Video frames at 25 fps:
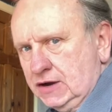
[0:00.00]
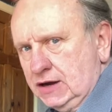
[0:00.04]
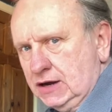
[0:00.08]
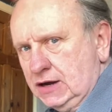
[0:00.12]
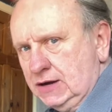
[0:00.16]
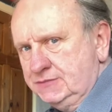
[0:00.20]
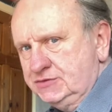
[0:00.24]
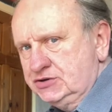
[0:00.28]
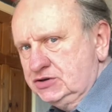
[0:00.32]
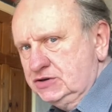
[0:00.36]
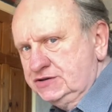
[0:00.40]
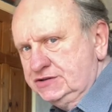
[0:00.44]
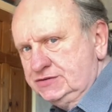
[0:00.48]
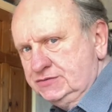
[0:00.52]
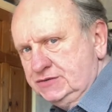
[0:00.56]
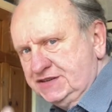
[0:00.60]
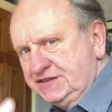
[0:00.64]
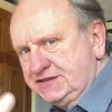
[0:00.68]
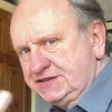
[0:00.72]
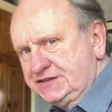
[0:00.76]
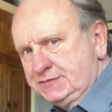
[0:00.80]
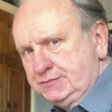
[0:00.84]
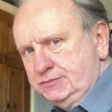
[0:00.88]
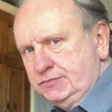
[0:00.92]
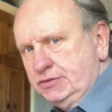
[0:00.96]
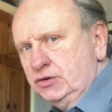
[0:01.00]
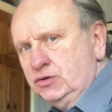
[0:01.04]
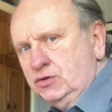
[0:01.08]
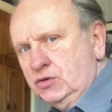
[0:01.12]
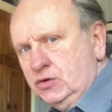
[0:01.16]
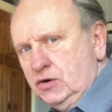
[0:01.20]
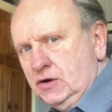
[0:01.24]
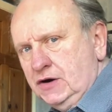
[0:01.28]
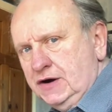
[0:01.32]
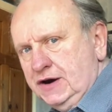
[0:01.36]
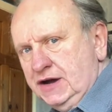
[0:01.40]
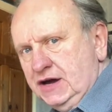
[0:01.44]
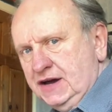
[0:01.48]
I'm trying to
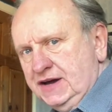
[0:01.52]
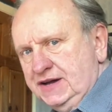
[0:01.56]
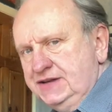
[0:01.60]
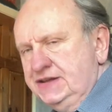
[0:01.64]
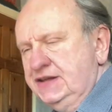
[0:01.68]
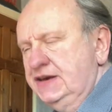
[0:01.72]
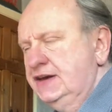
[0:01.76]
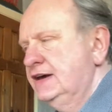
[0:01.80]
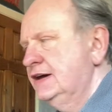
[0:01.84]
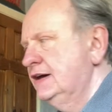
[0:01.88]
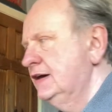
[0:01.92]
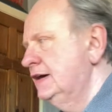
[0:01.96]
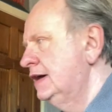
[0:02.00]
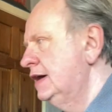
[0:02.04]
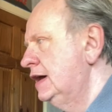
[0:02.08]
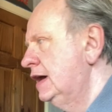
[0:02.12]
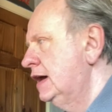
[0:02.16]
explore an idea.